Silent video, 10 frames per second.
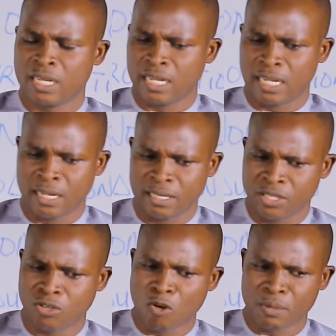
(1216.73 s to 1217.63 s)

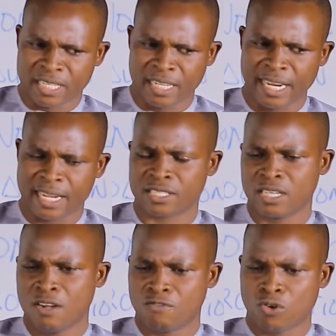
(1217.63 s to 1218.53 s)
the raw materials
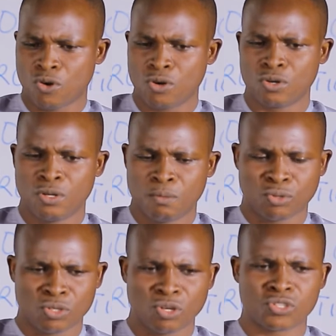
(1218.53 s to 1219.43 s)
for
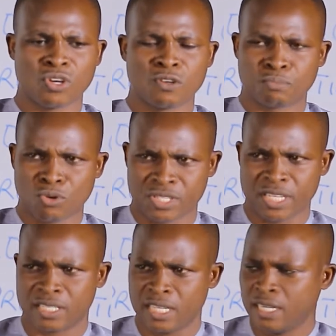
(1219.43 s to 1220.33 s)
production
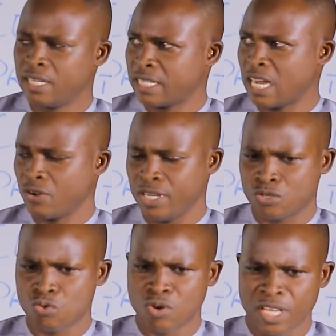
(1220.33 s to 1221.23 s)
process, now
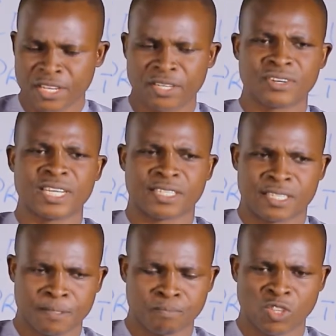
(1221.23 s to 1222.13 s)
it will
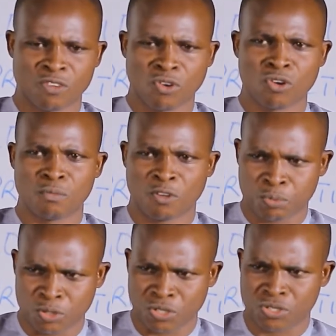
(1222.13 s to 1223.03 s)
increase the volume of
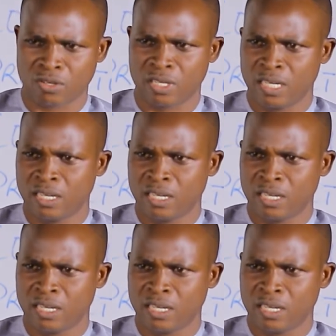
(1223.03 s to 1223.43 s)
production.